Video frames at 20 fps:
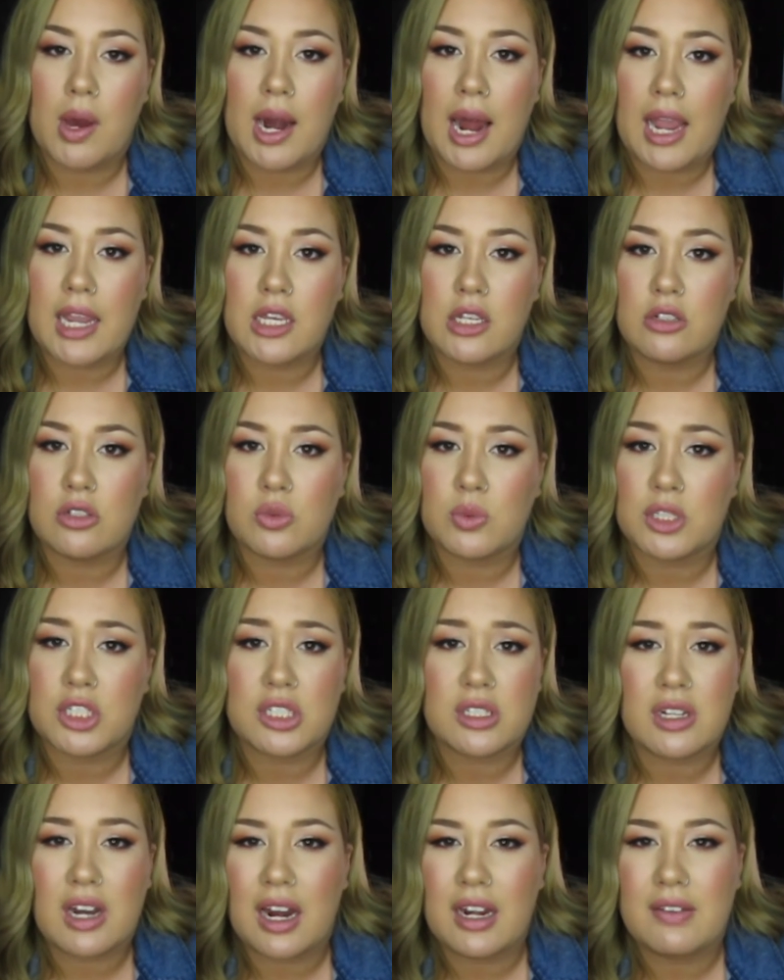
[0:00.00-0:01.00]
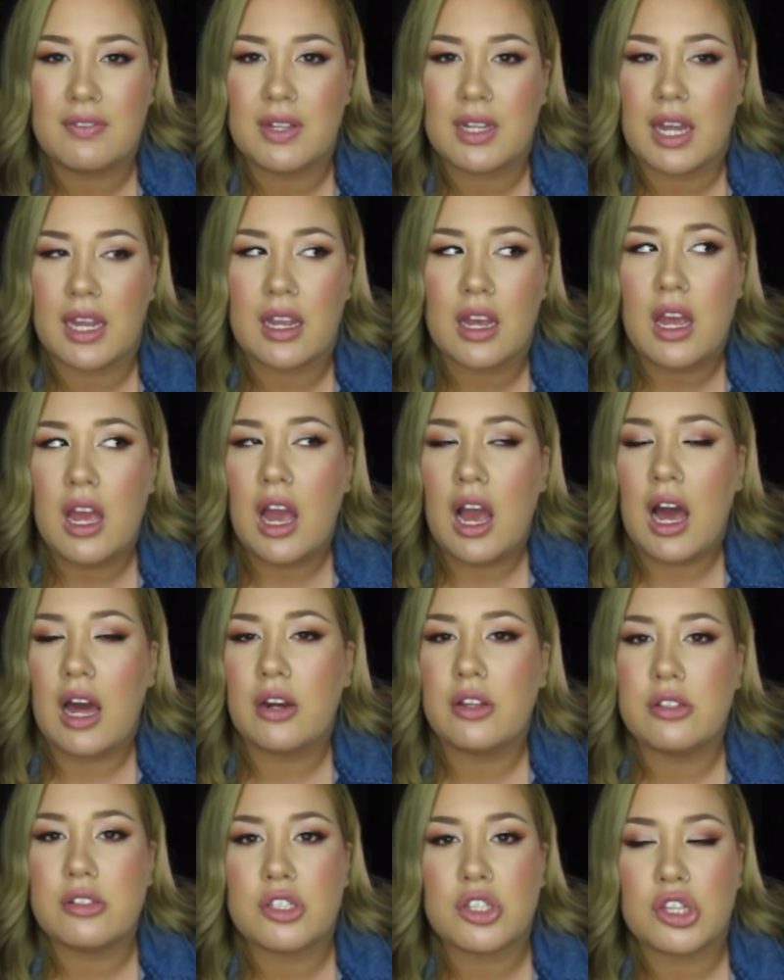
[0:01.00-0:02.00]
use, which is not even like I
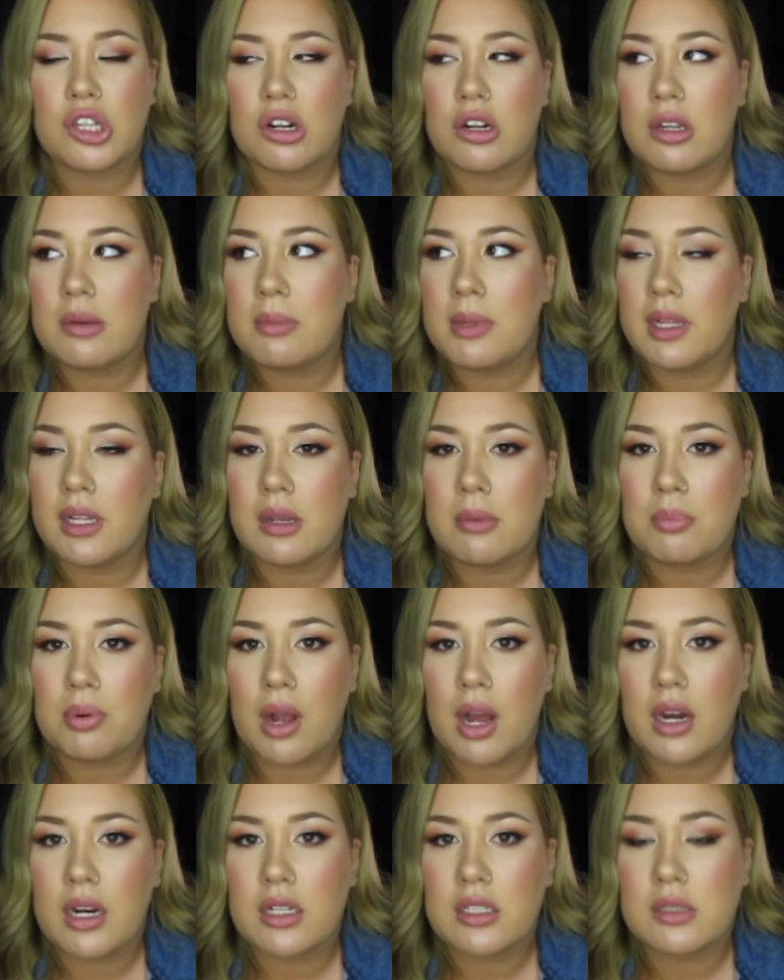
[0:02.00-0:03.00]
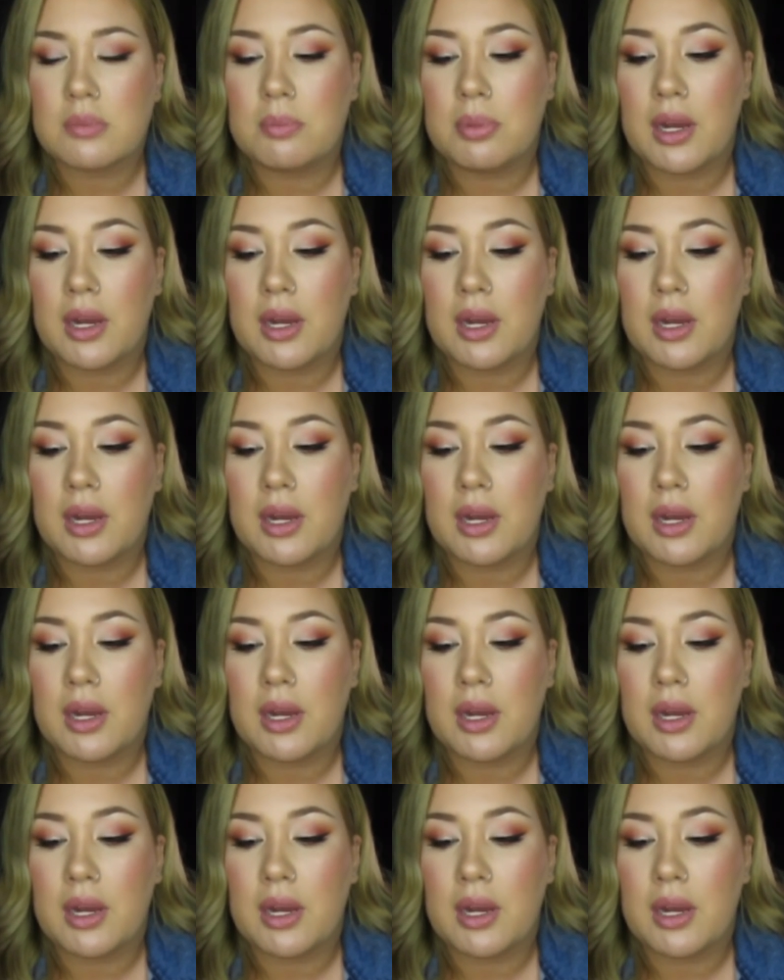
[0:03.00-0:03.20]
don't use 30 million products,